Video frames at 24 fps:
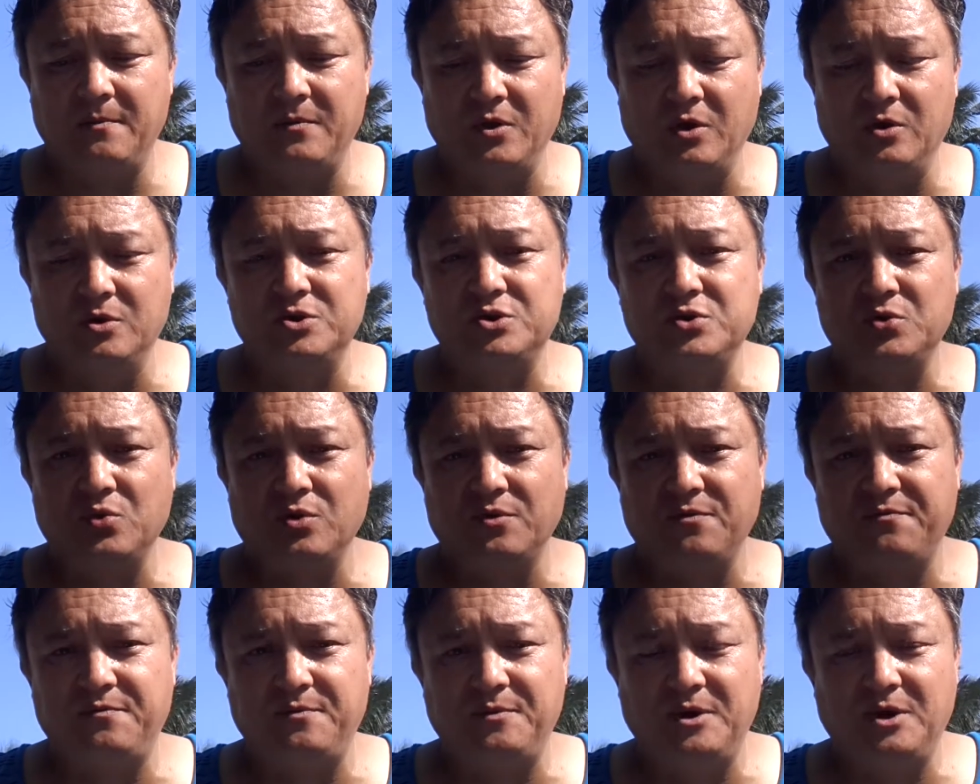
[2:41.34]
Those who
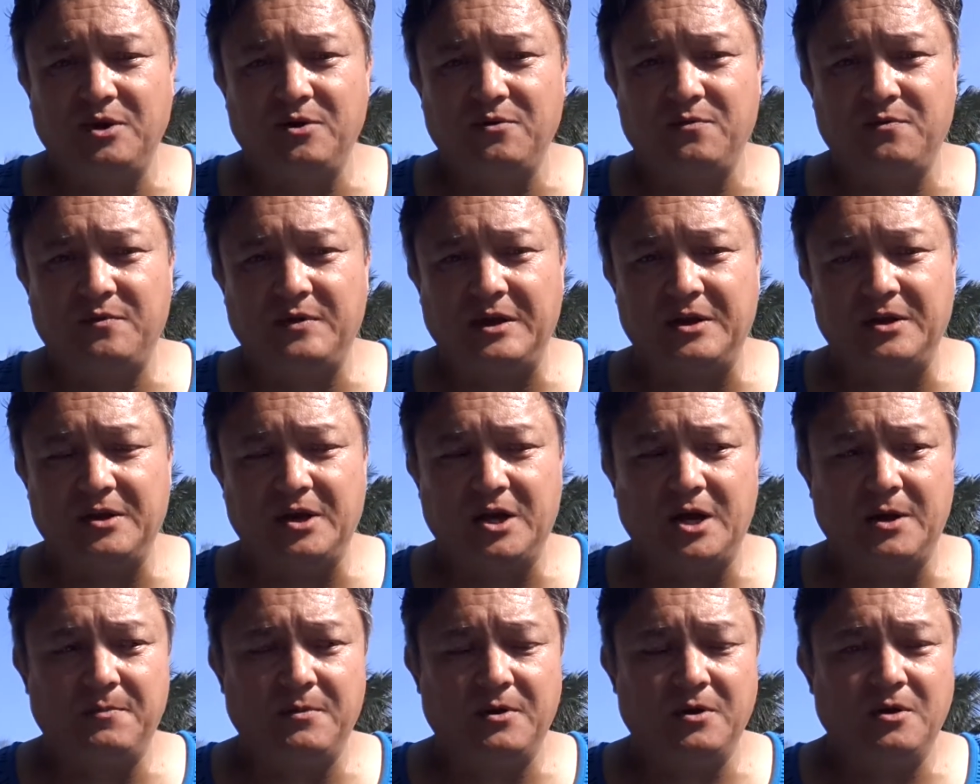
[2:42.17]
are familiar with
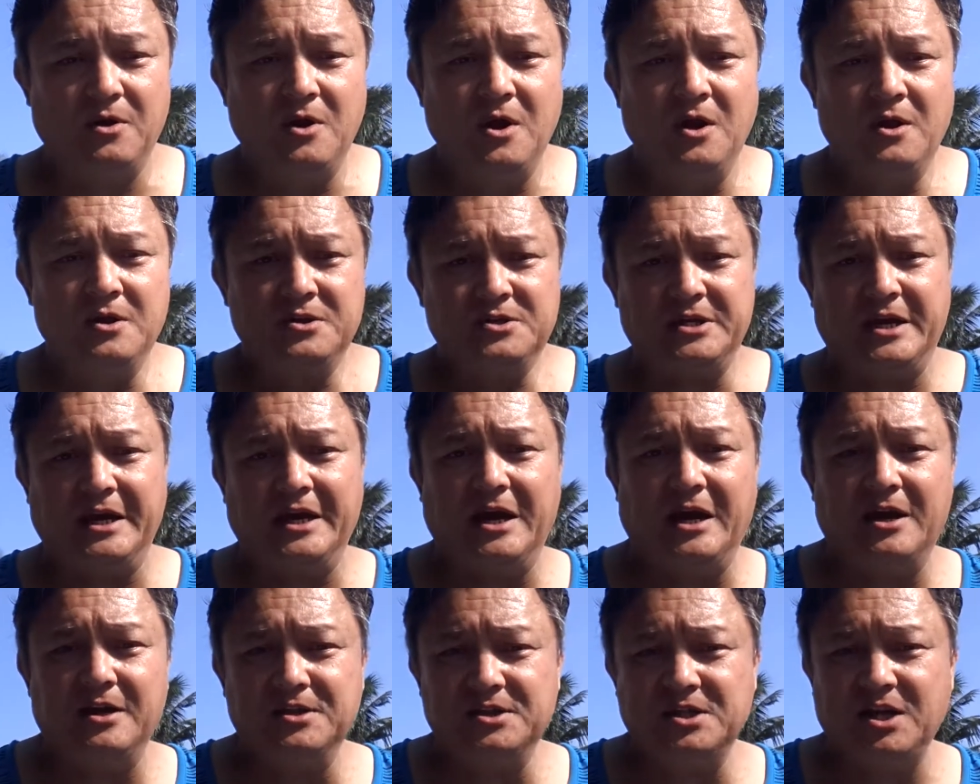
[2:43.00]
Vietnam,
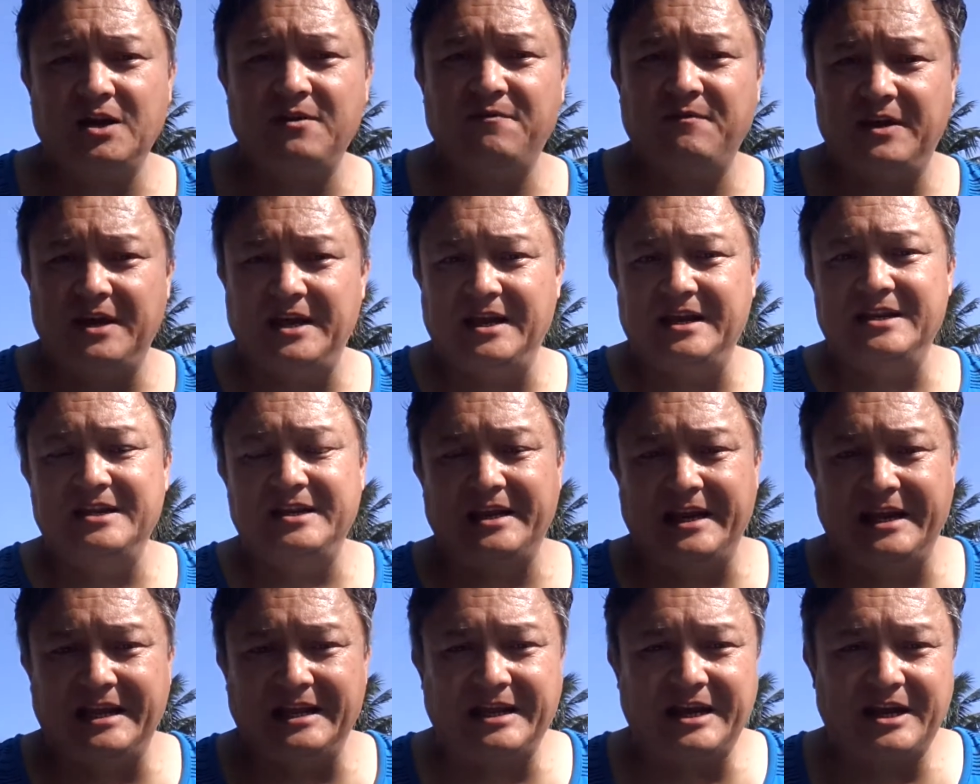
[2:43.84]
Saigon is kind of
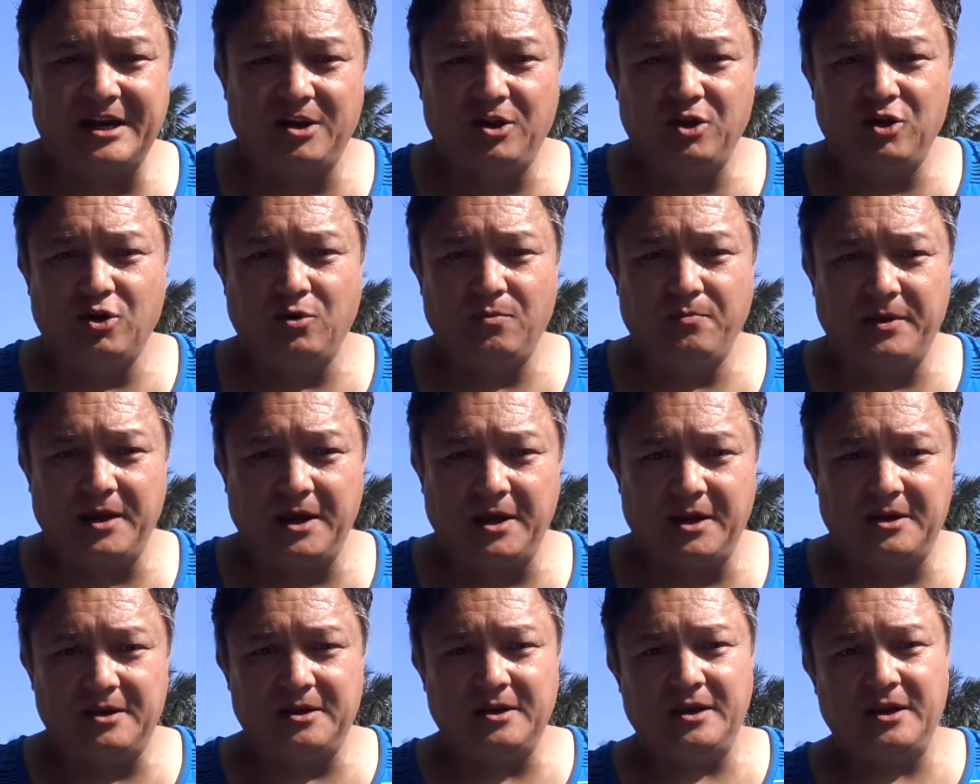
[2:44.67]
inland a little
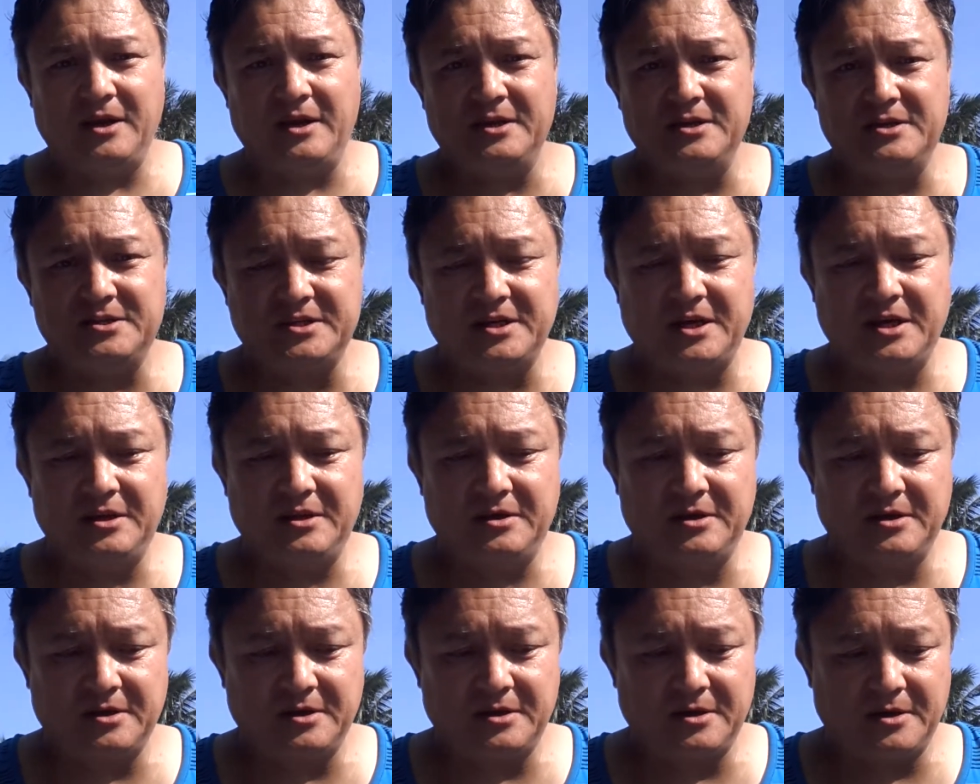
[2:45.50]
bit
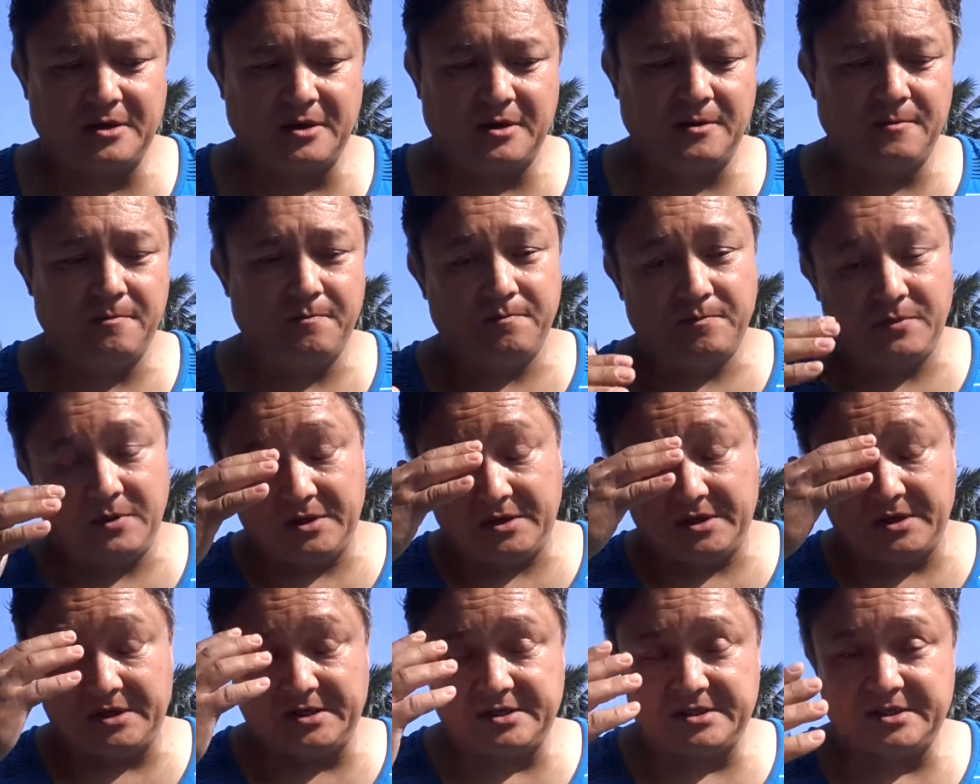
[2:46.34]
inside
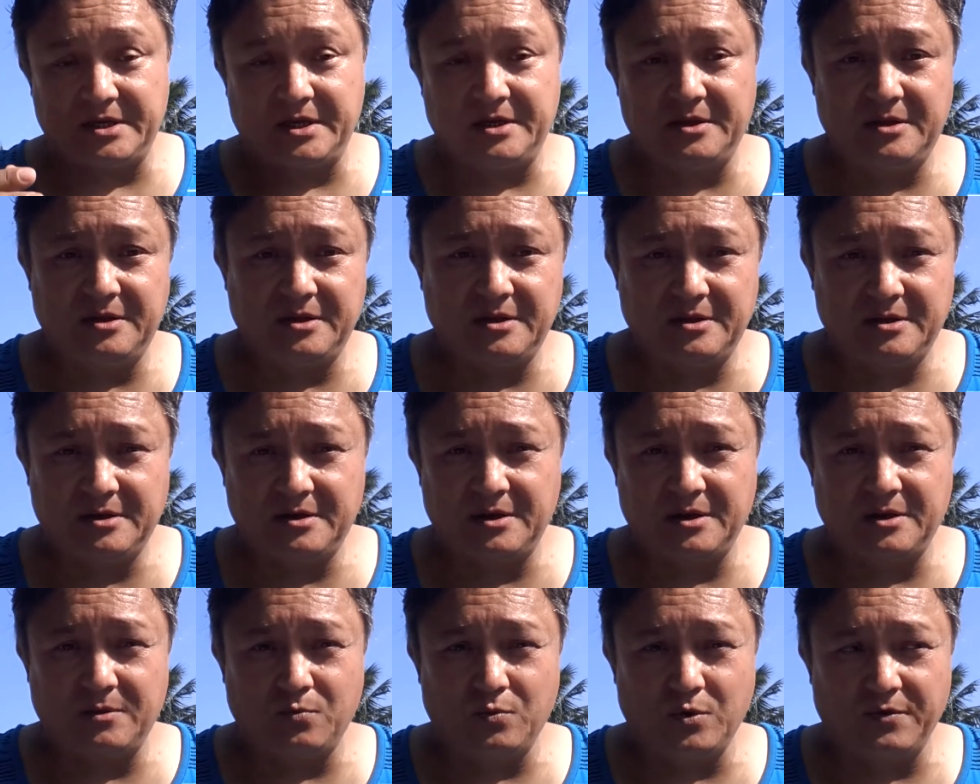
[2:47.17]

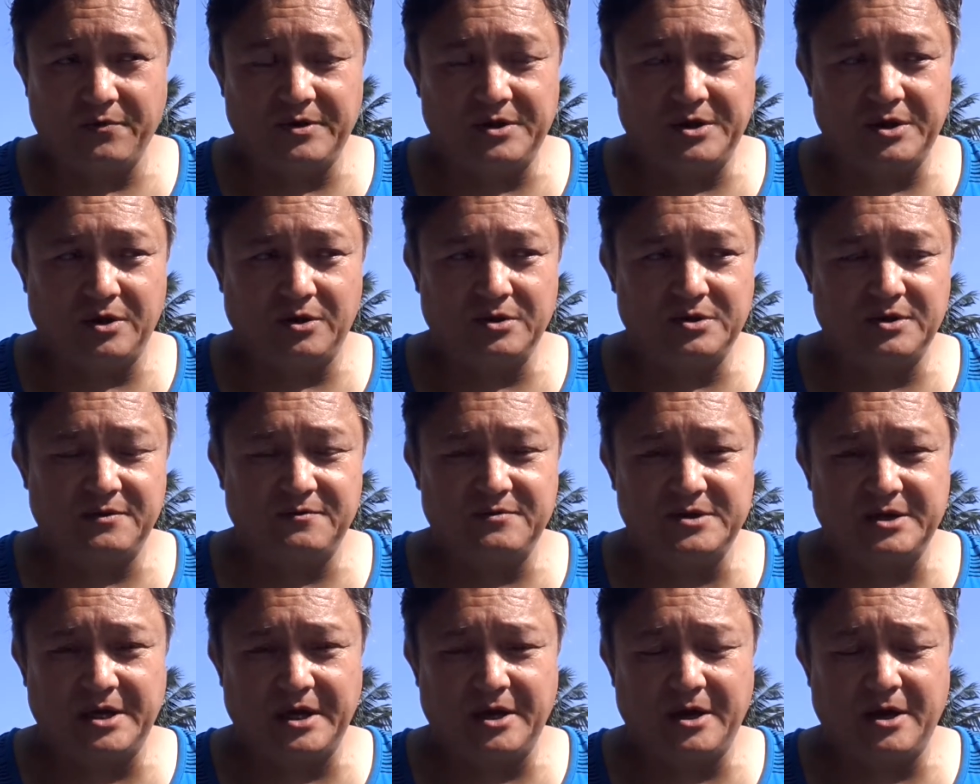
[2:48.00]
the river delta
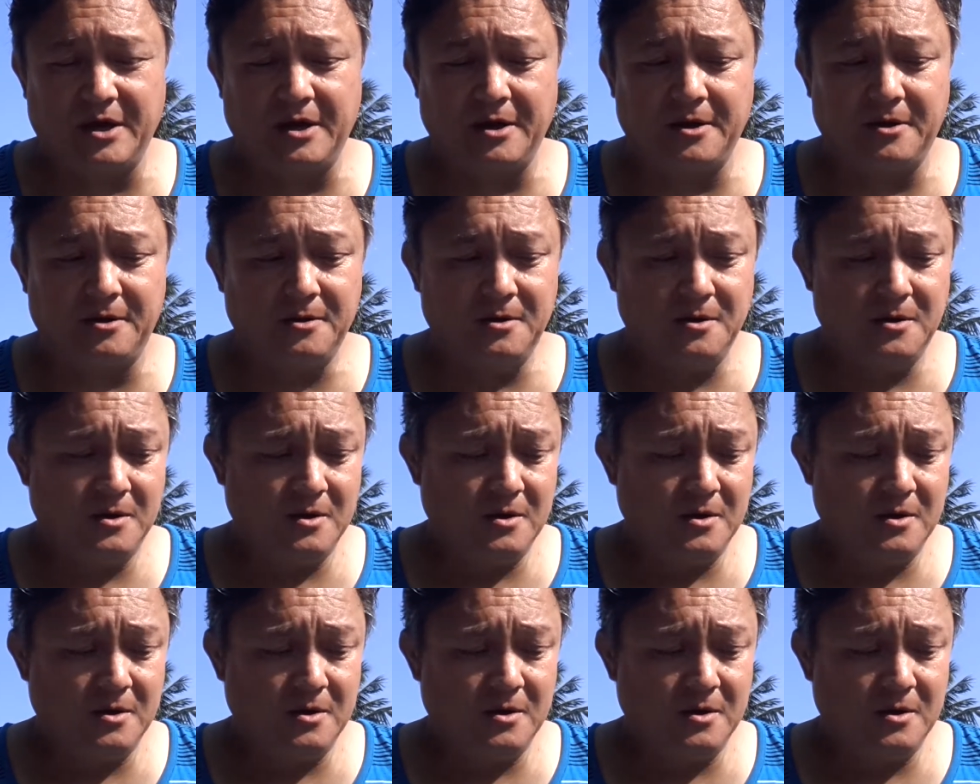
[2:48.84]
of Saigon,